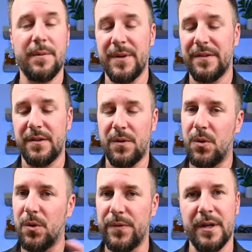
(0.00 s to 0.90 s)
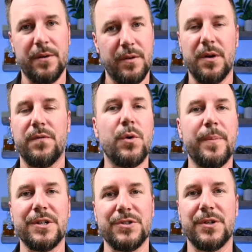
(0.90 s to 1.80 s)
It makes it a whole thing, you know, full
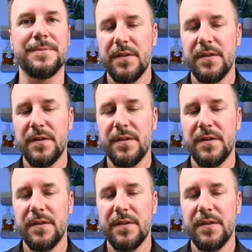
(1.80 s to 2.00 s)
picture.